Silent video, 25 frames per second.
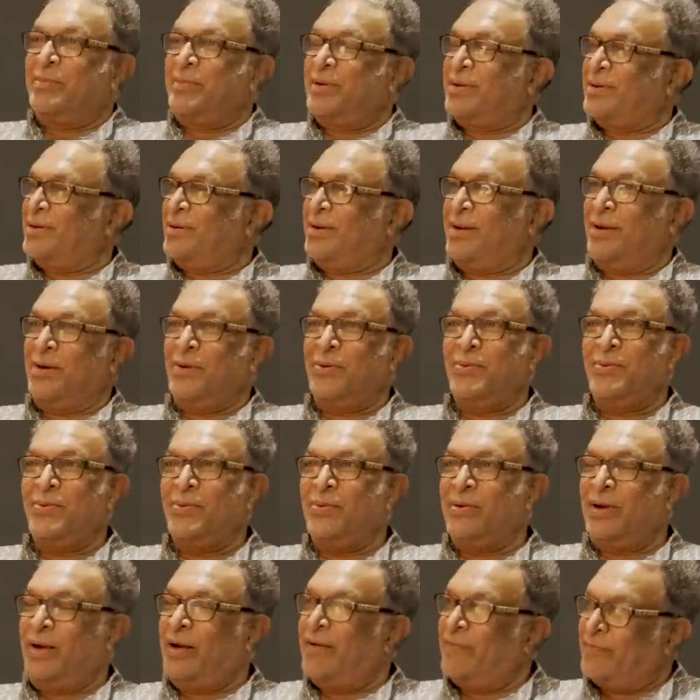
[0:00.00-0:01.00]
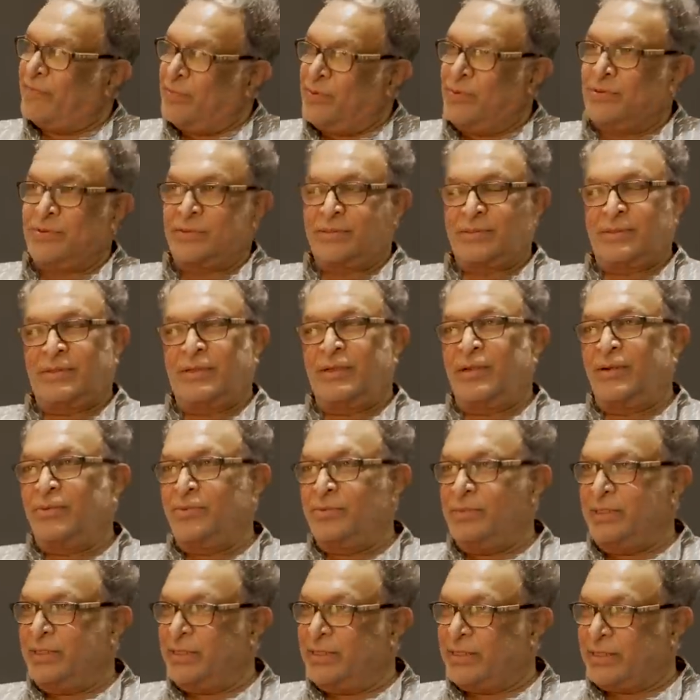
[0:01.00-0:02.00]
But now, of course,
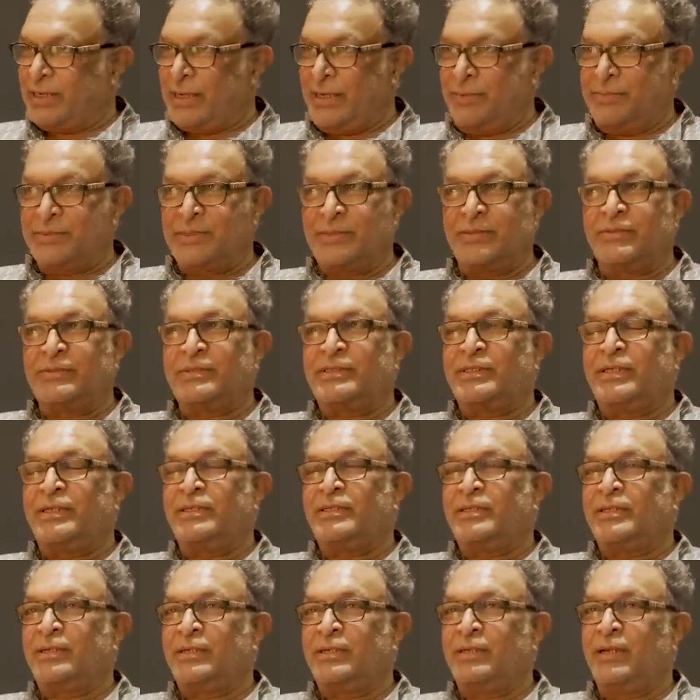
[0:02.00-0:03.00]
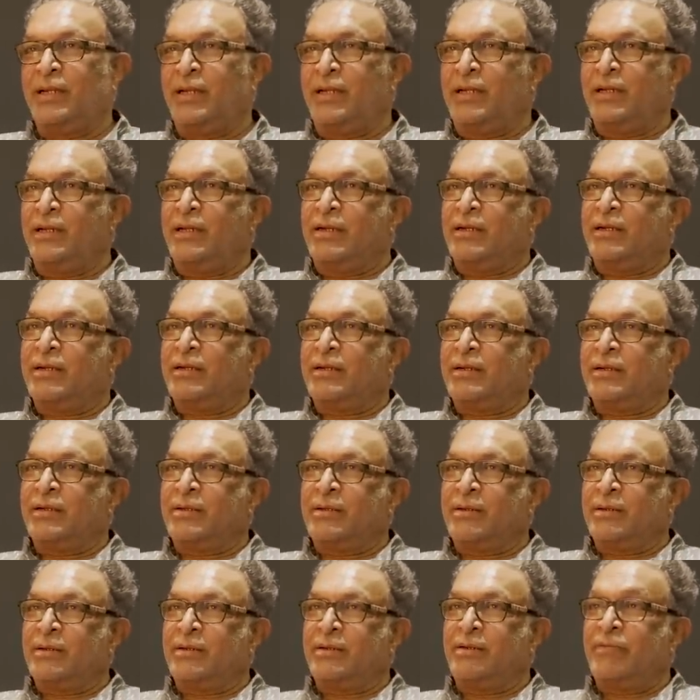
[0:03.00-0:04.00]
now the times have changed.
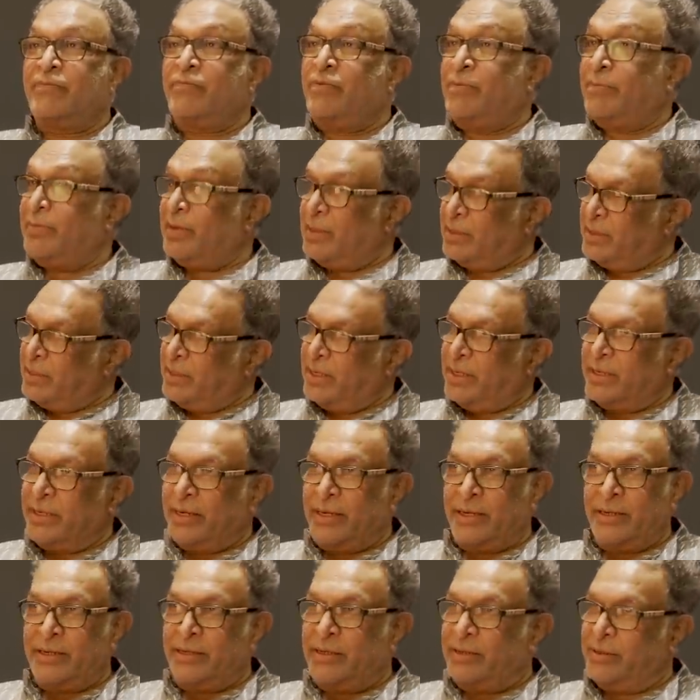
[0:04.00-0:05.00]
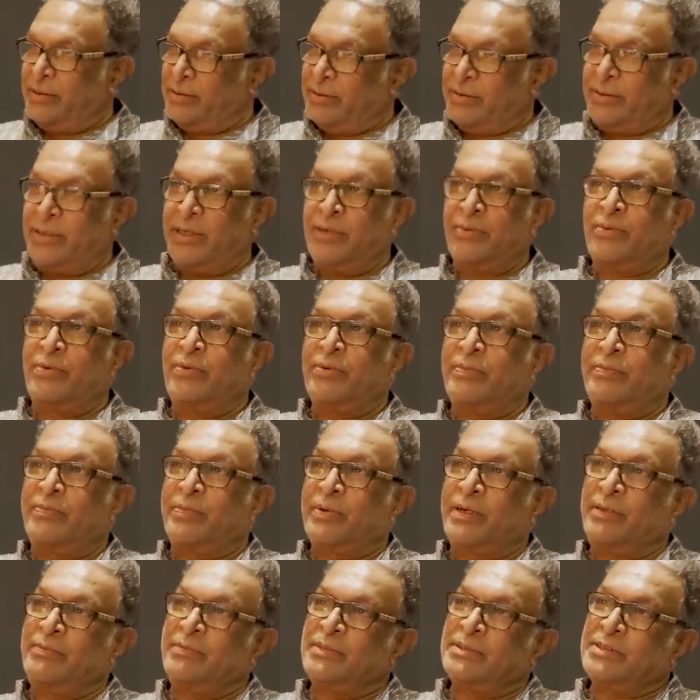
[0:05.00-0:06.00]
Women, they need their own
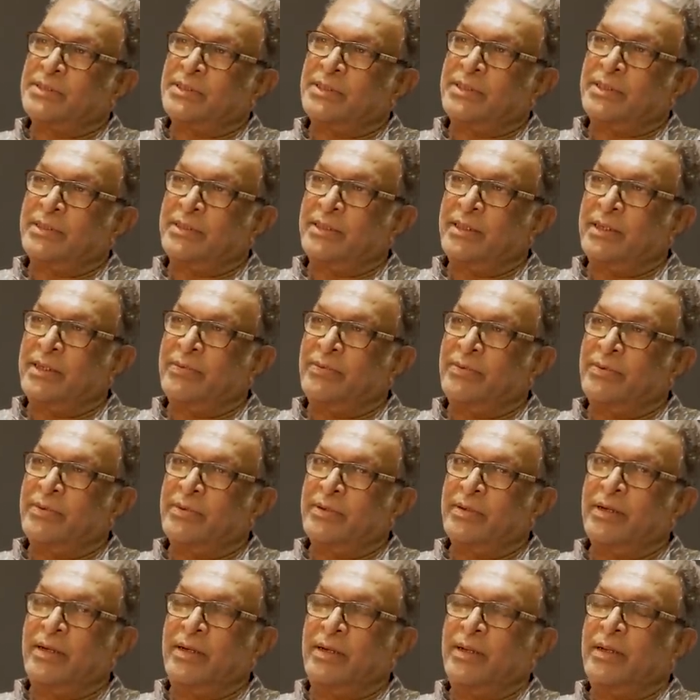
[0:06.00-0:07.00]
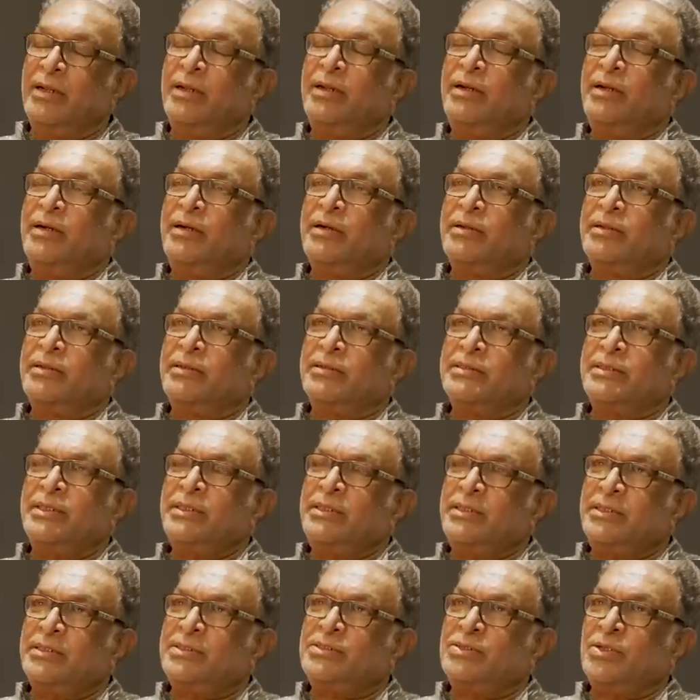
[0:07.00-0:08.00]
privacy, so they want the
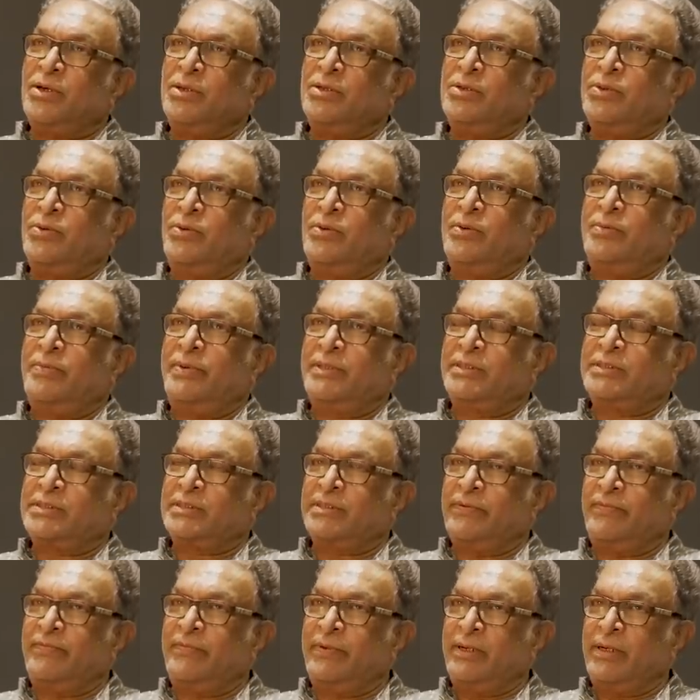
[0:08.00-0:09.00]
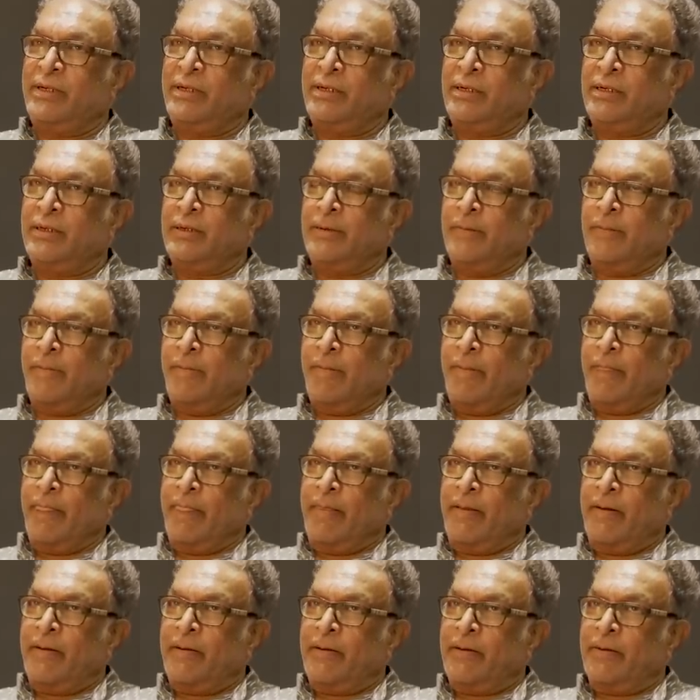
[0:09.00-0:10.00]
thing. It's all good, but somewhere
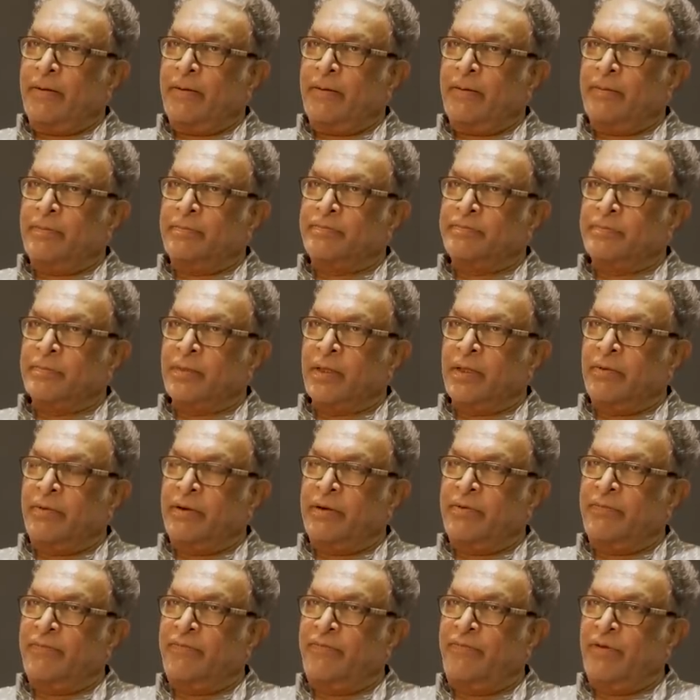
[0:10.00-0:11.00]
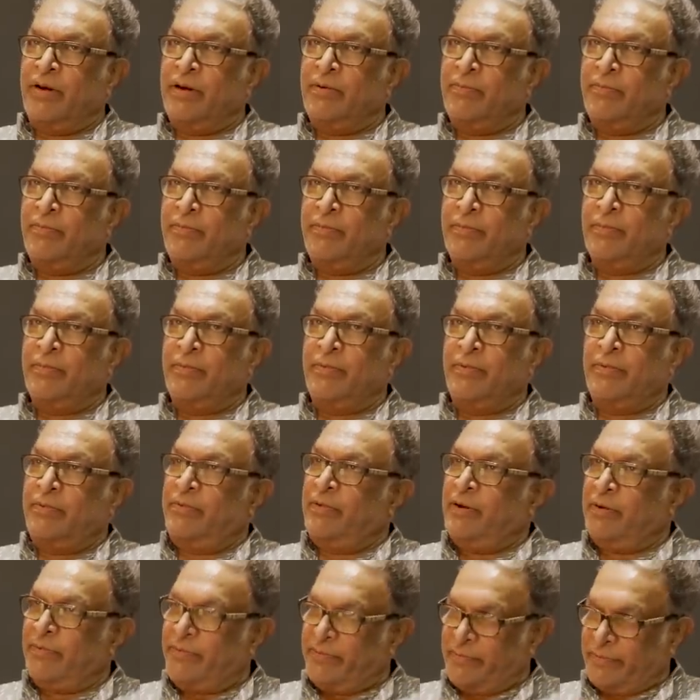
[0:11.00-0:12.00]
when
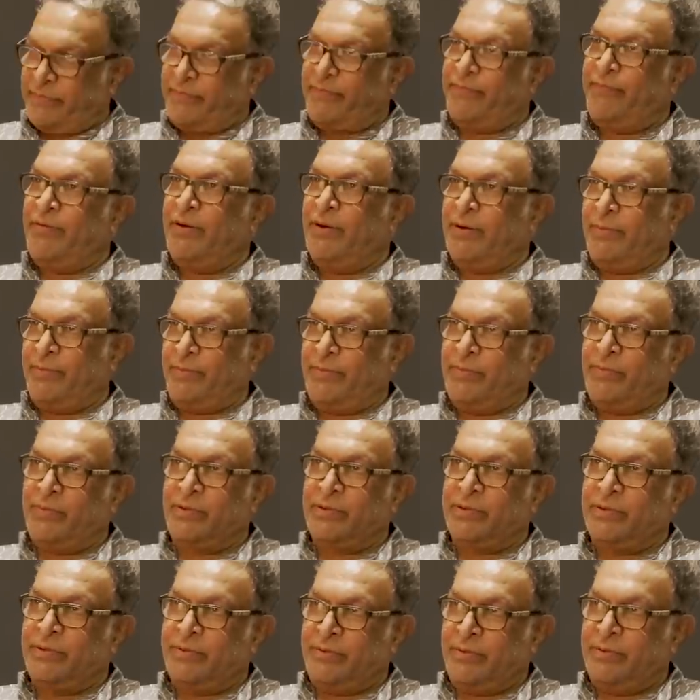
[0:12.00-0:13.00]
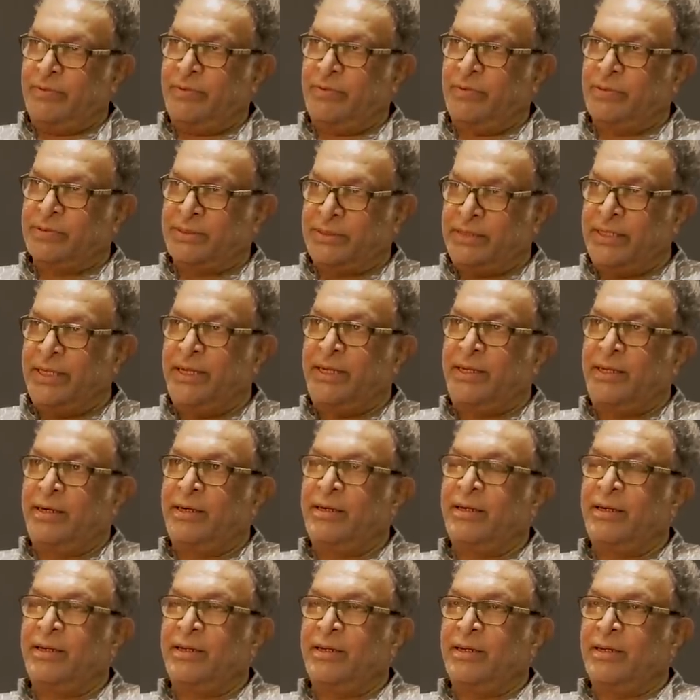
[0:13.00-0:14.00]
film was
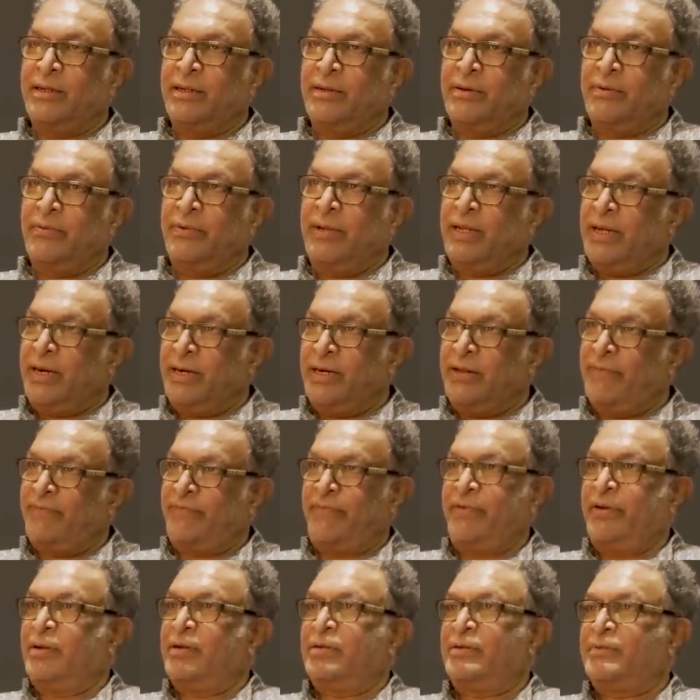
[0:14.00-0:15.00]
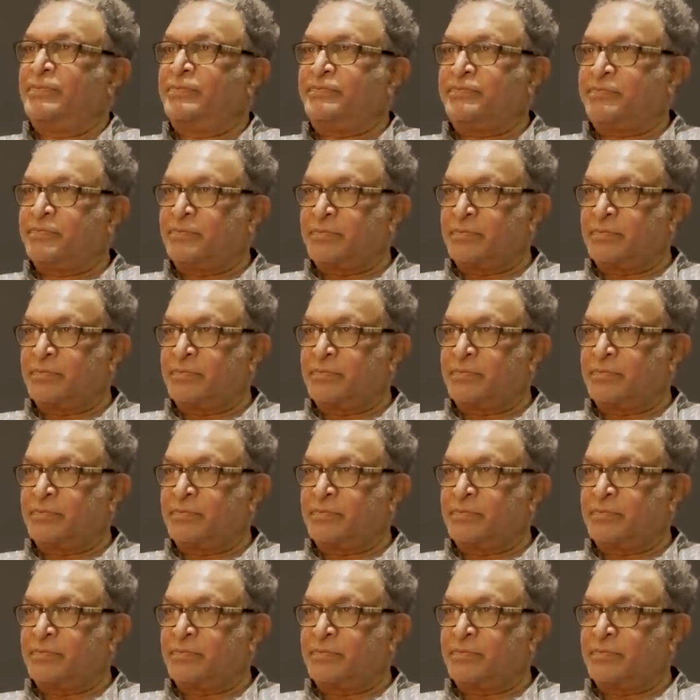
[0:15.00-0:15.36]
there, we had a fear.